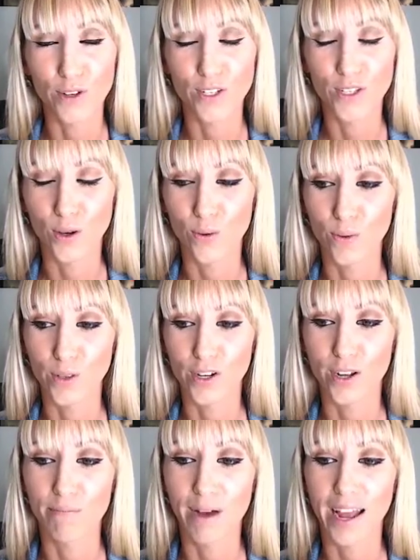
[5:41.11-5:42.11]
So you're
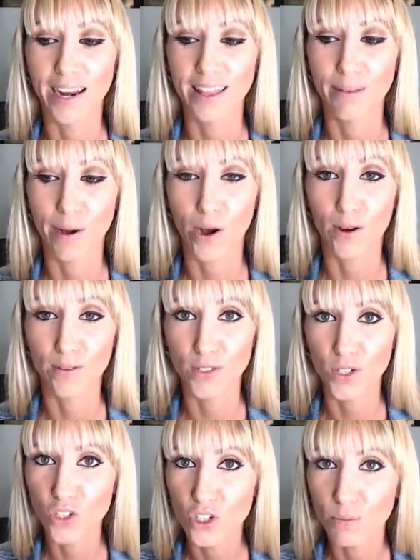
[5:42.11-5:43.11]
combining the power of
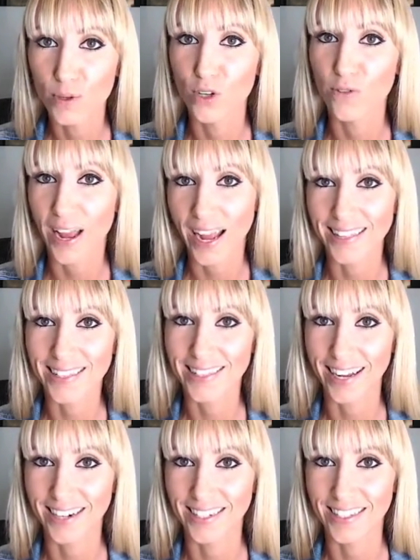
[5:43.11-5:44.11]
social proof and
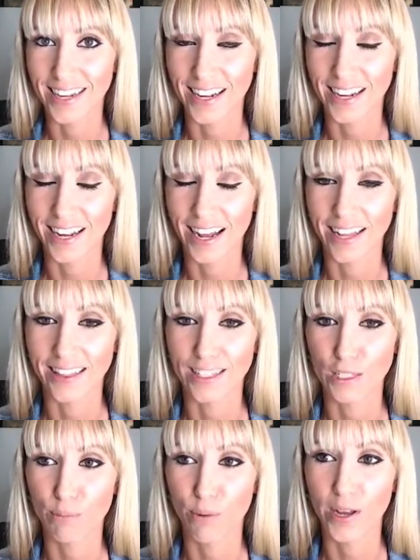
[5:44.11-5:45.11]
scarcity at
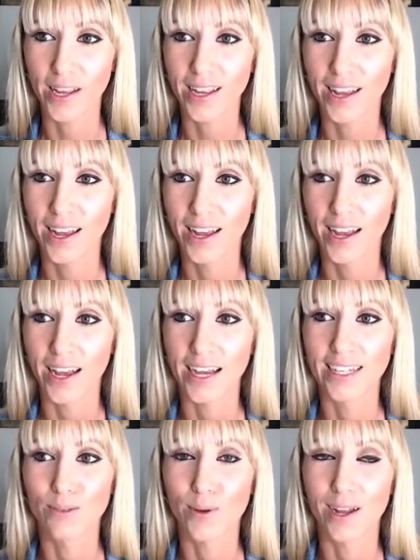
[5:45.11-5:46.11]
this point,
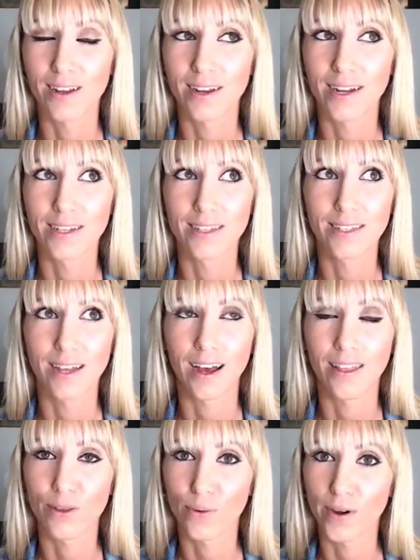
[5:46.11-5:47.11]
as well as
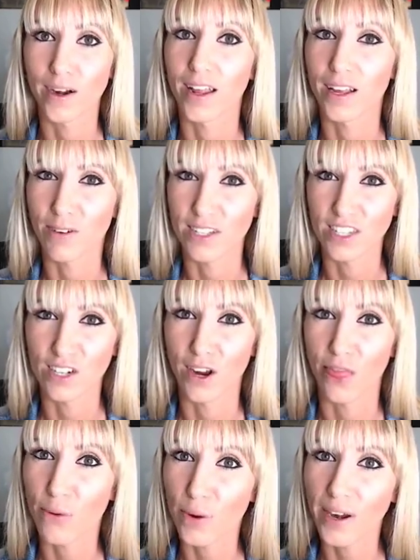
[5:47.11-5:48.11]
like raising your
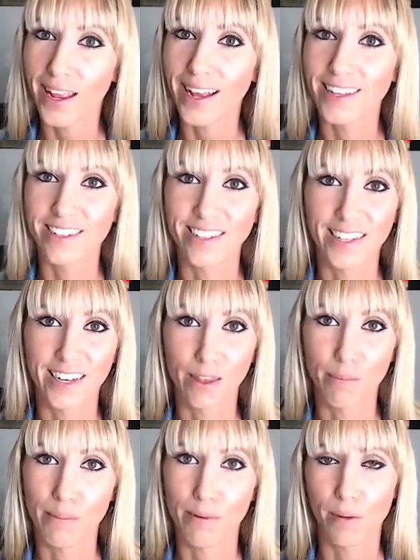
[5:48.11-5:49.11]
authority because they're seeing other
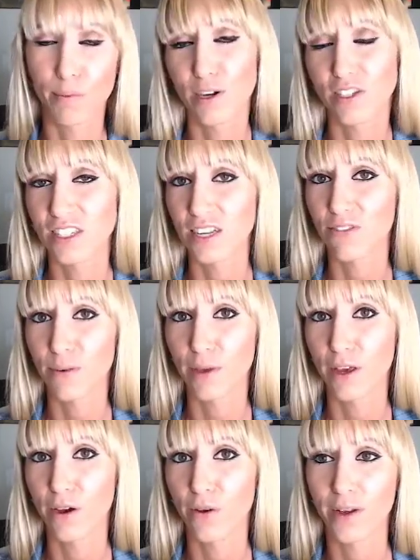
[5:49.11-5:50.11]
people are purchasing from
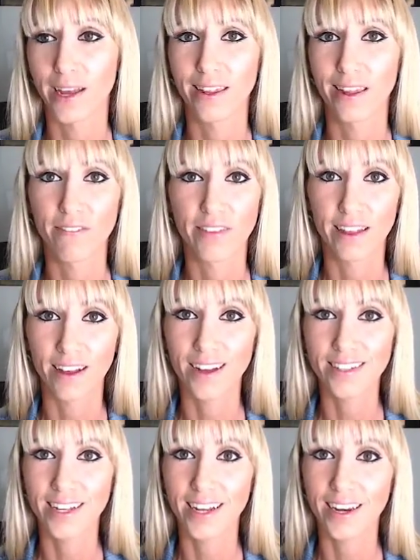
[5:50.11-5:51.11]
you and loving the
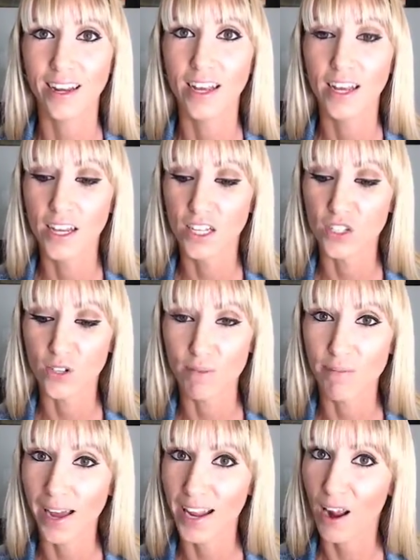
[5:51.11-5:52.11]
content. So
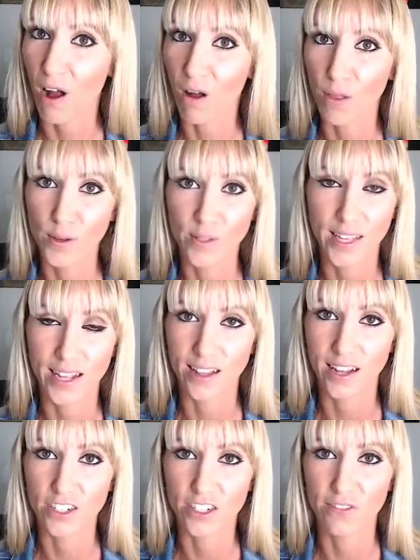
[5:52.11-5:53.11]
combining all of those
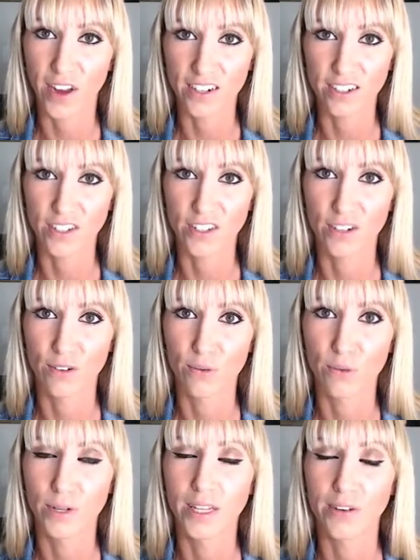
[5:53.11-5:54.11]
psychological factors are
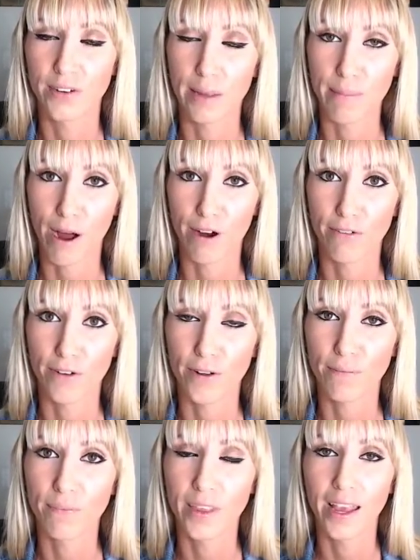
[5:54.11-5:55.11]
really, really
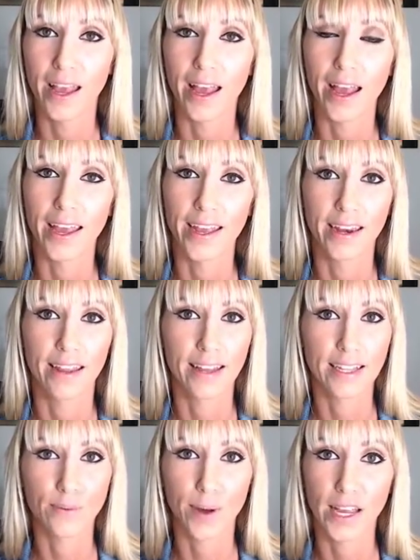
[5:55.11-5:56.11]
powerful. And
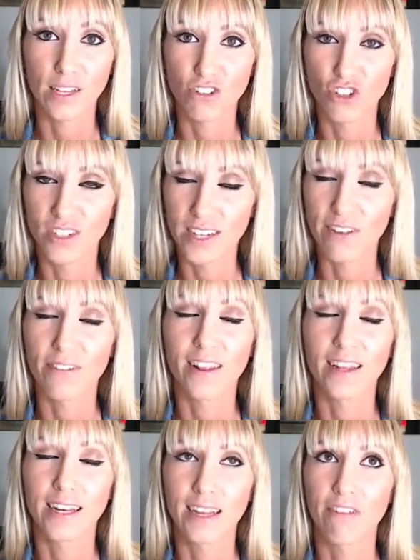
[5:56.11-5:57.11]
that's why you should
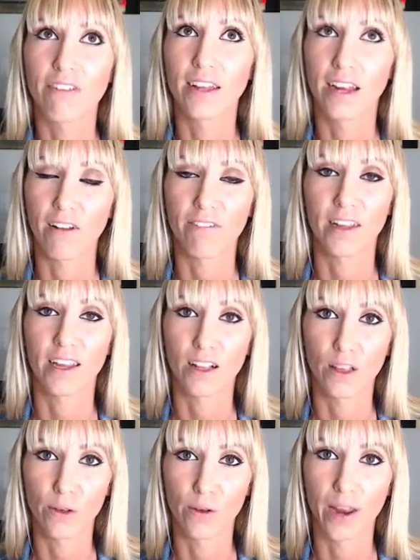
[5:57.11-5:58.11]
definitely
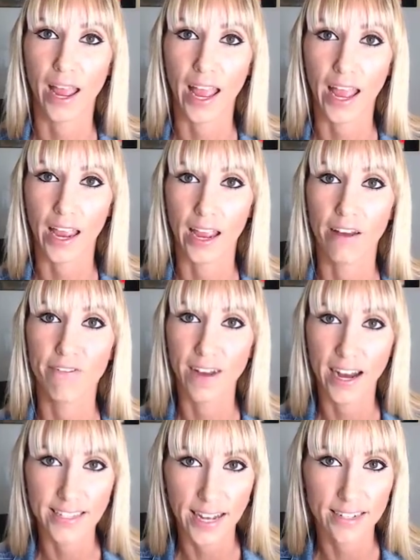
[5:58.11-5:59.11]
include a
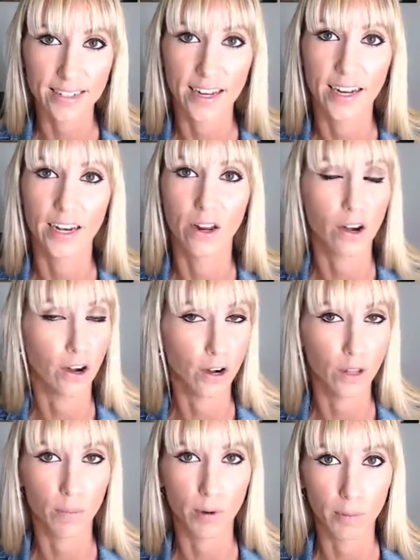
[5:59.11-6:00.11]
fast acting or
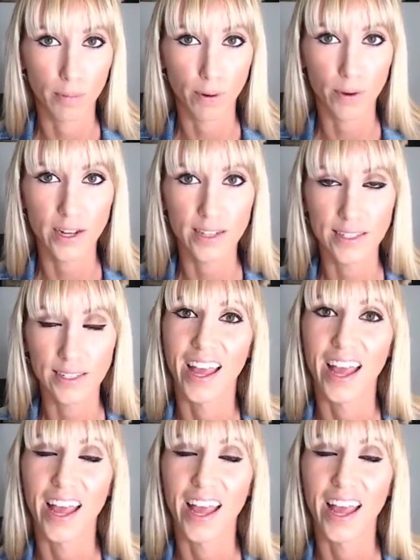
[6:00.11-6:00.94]
early bird bonus.